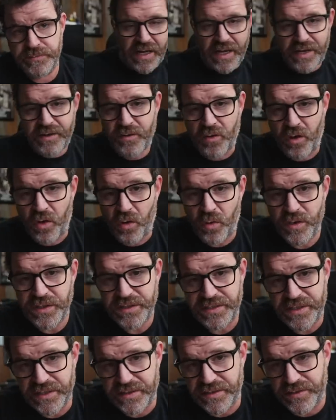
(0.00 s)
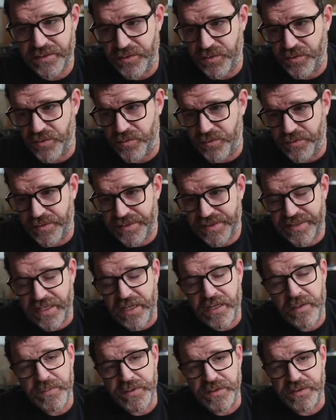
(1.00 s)
I don't always get to set
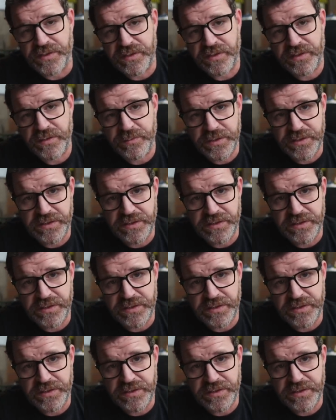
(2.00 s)
up a system